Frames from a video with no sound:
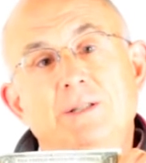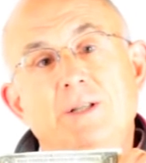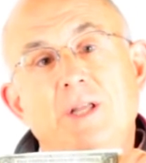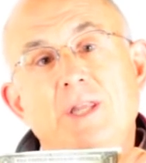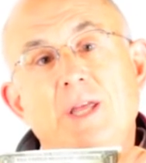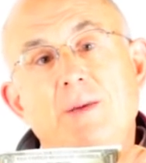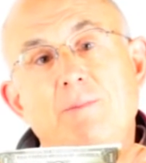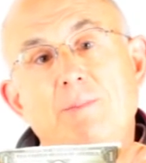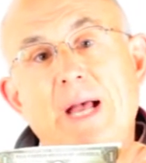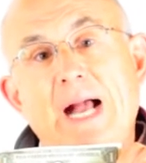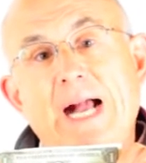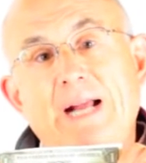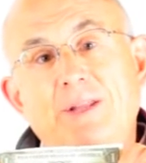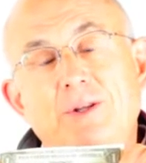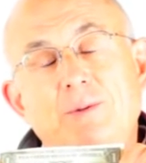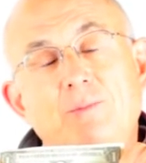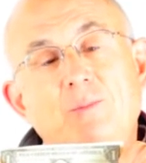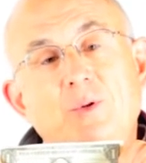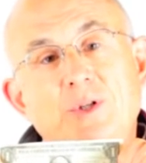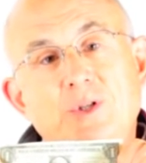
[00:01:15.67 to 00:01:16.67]
then they backed
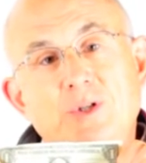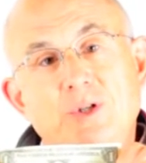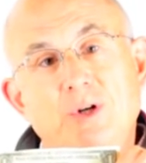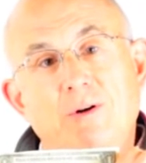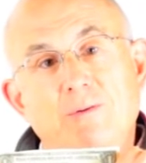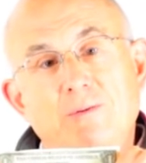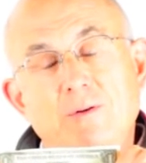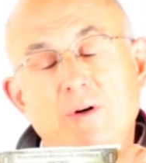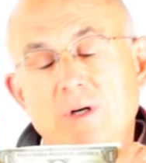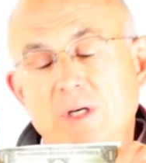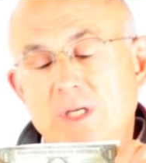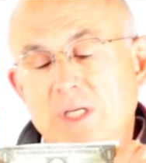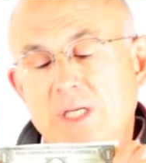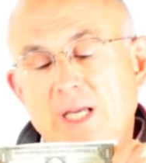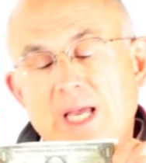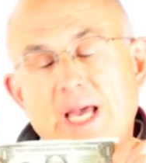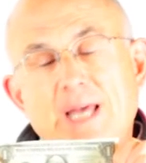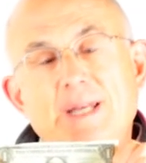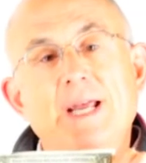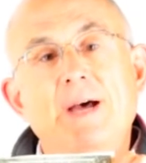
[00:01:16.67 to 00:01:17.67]
them with silver,
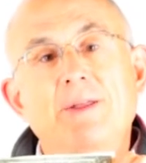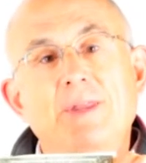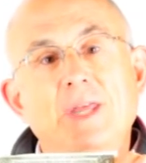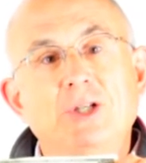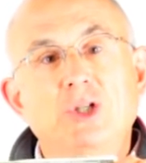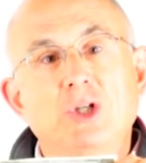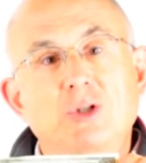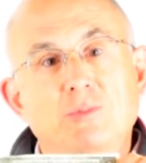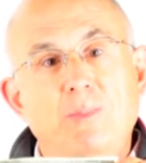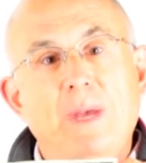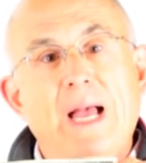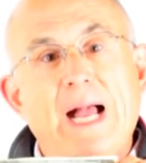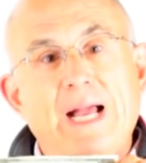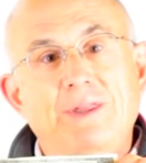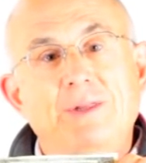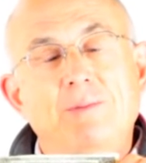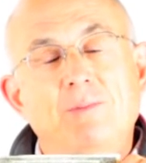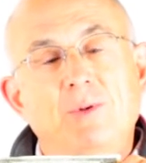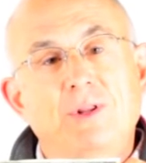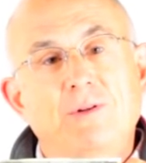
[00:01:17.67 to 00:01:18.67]
and now they just back
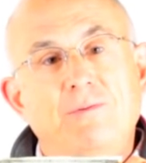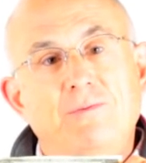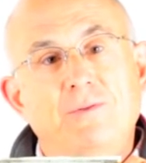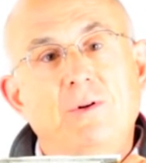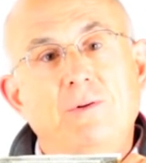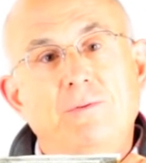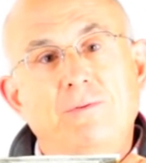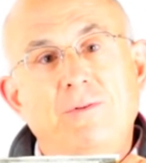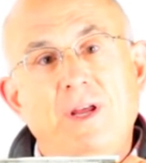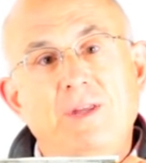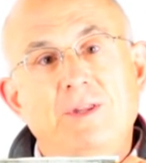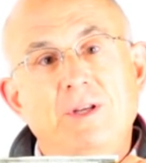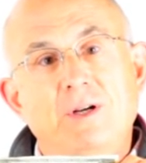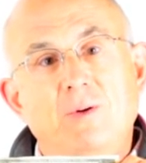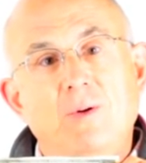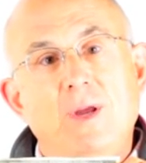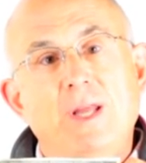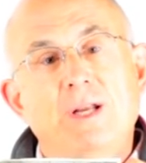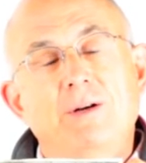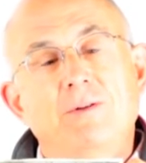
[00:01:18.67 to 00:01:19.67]
them with the full faith and
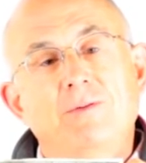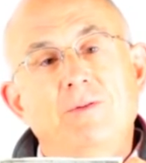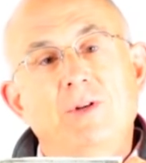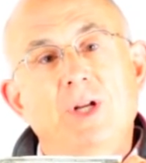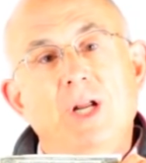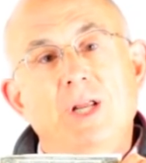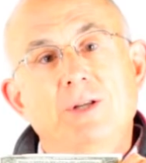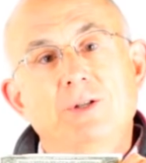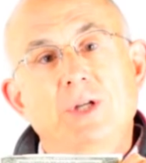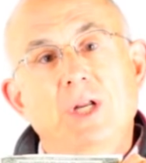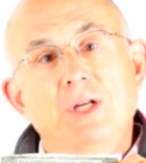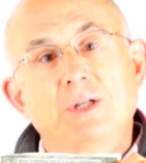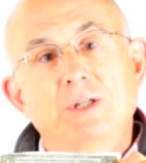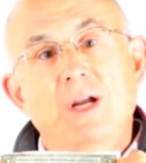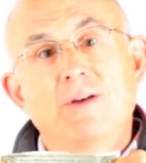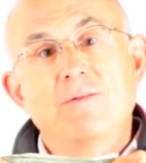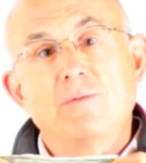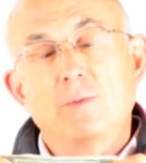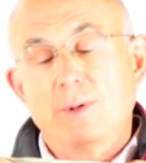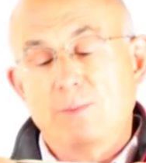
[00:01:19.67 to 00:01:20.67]
credit of the United States
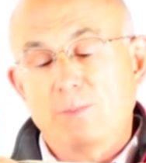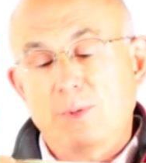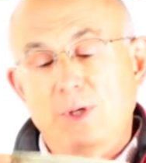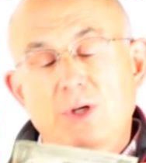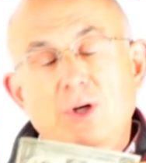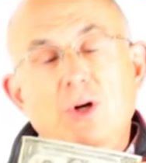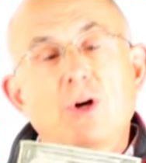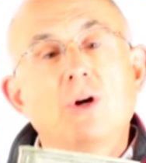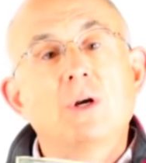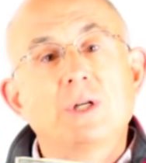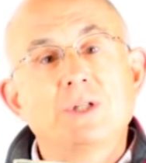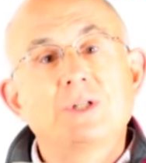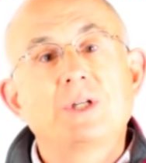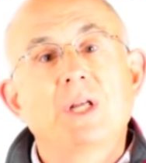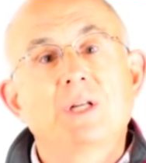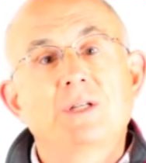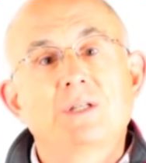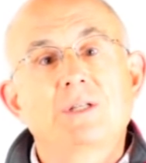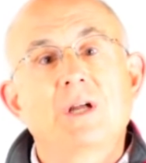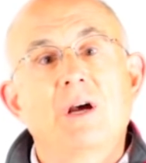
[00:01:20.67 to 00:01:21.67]
government. But currency
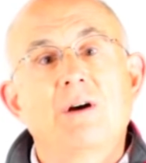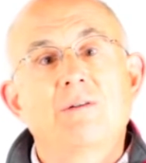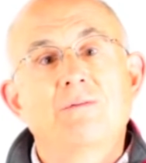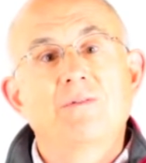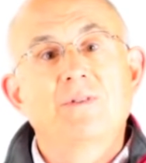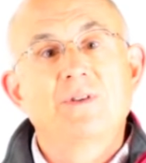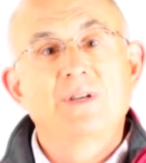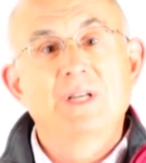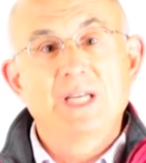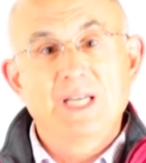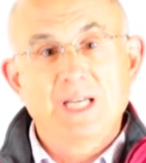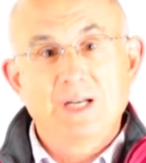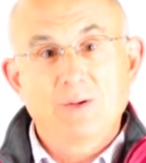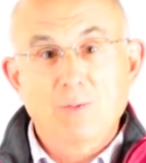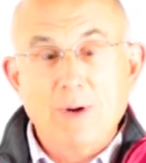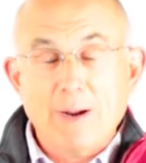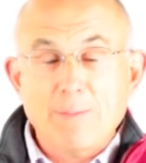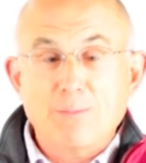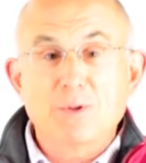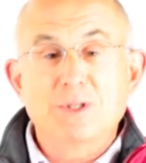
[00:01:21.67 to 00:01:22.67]
itself
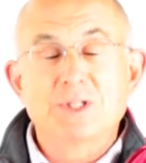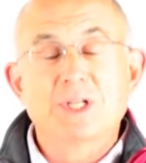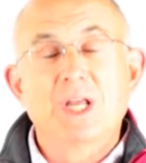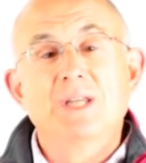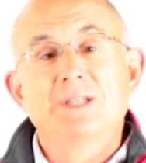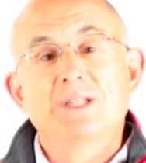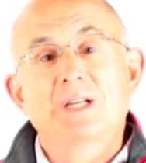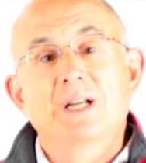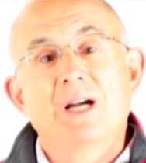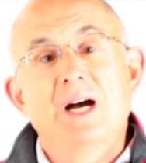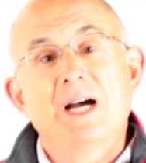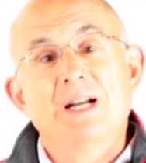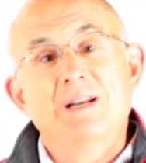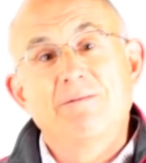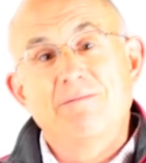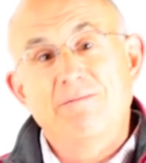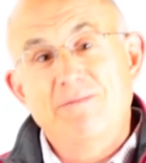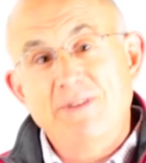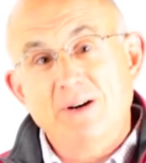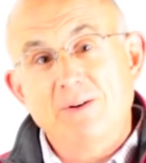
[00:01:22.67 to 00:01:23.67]
represents a kind
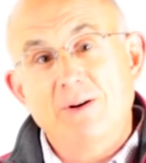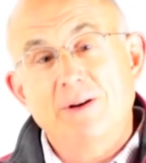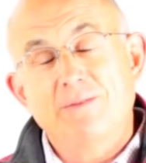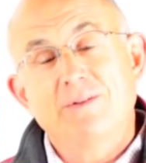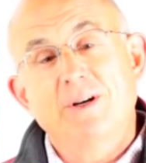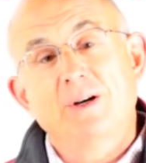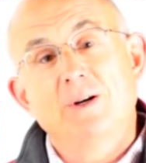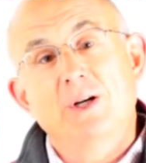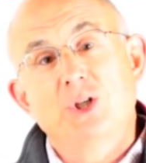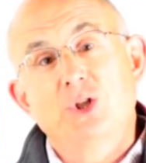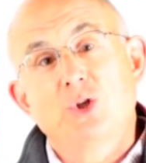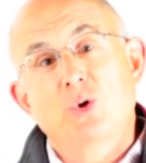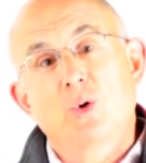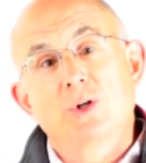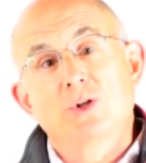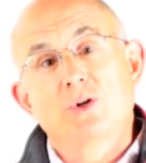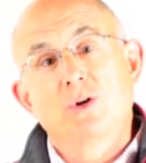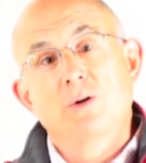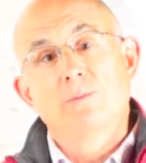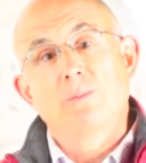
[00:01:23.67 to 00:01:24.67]
of very, very
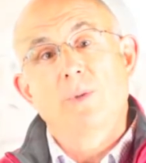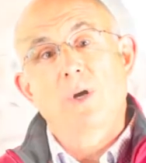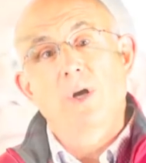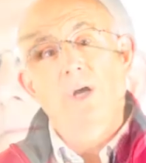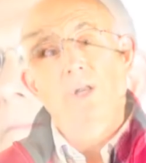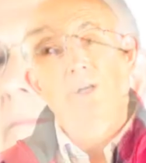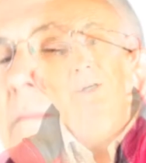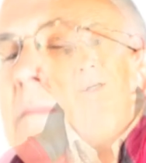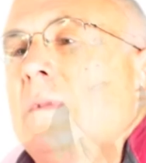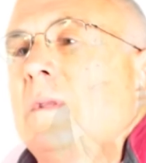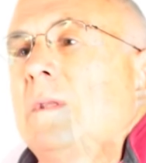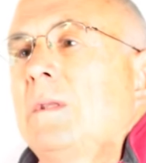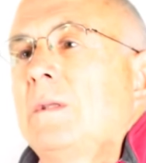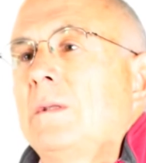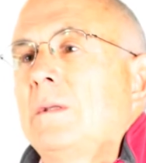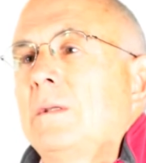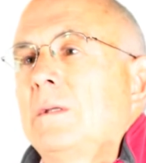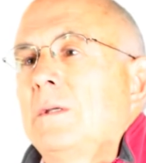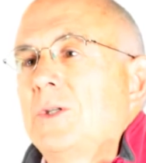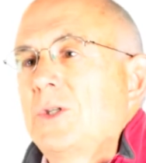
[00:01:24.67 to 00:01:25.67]
short-term bond.
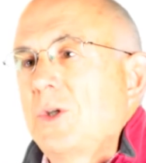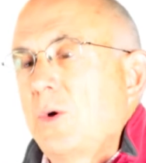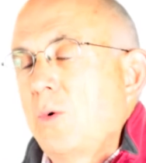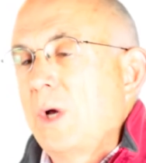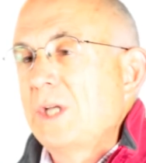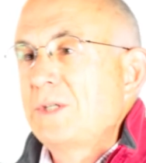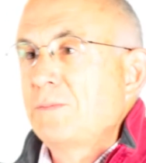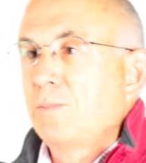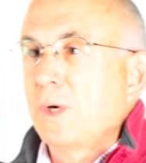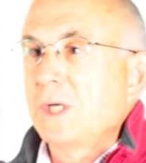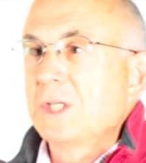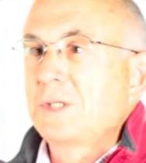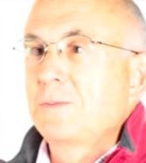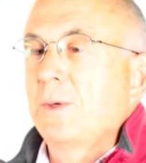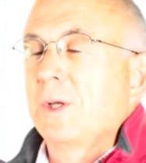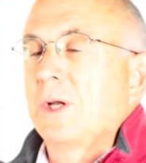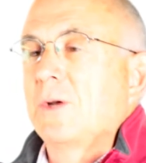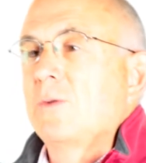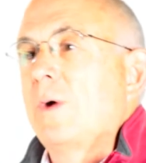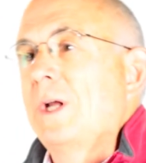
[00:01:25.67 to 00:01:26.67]
So what's
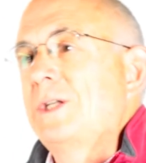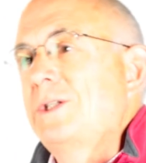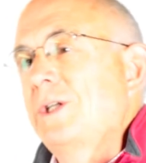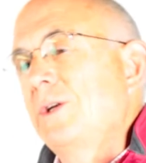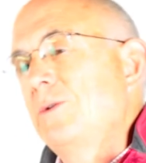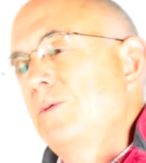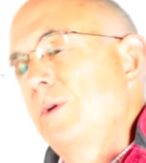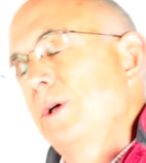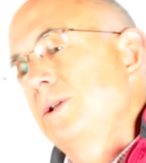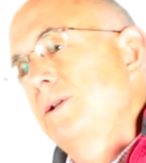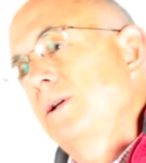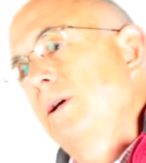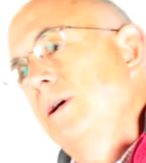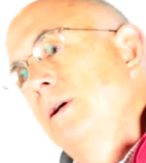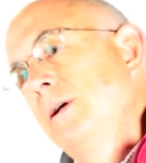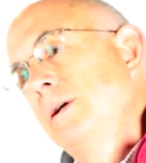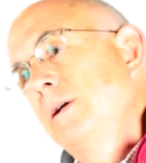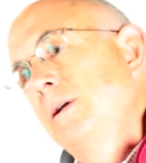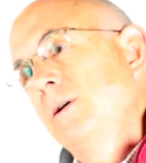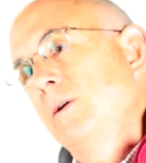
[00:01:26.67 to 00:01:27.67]
principal and what's interest?
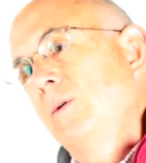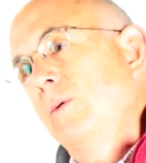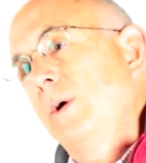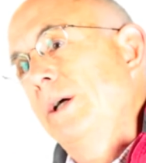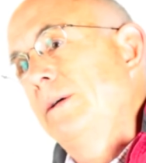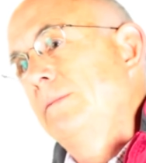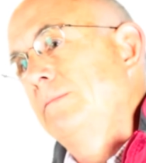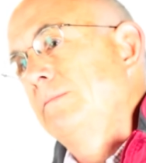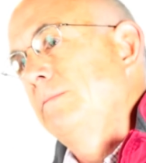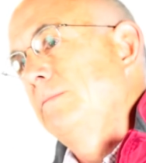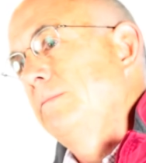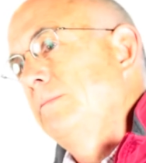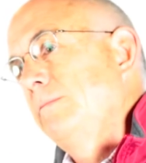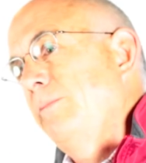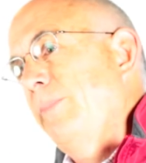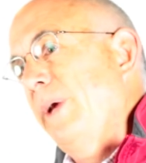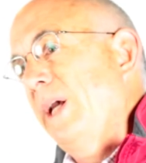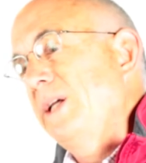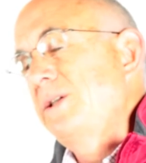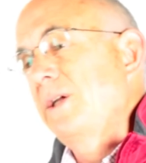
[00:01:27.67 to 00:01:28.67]
Well,
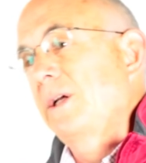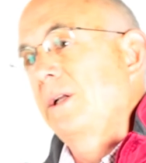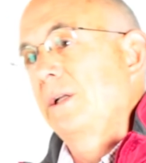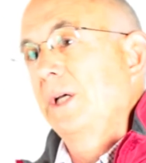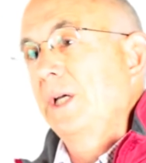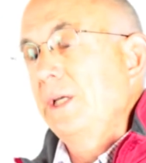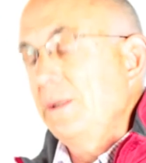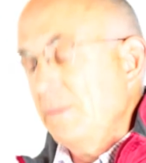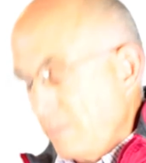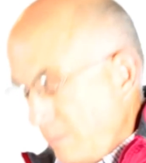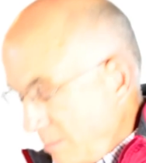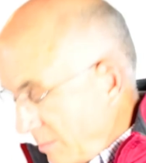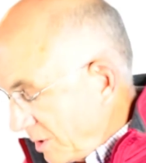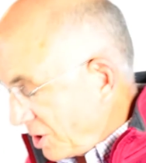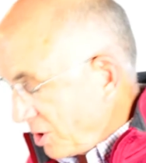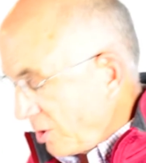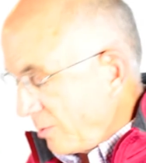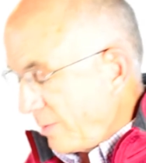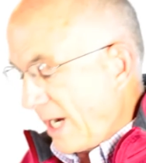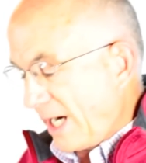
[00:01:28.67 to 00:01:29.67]
basically, let's
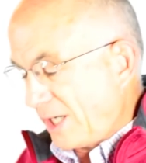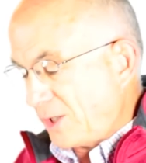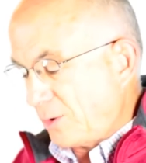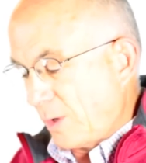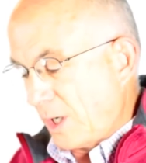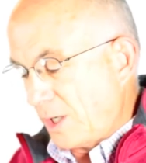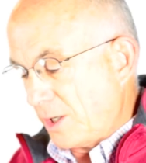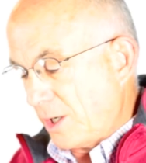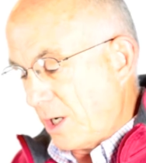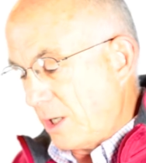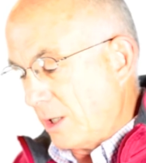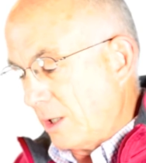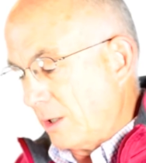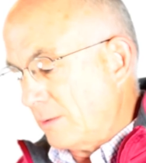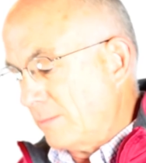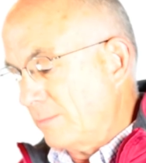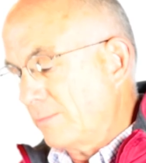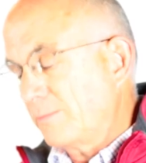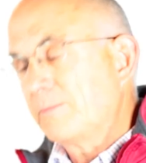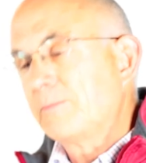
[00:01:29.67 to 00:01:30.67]
go back to our dollar.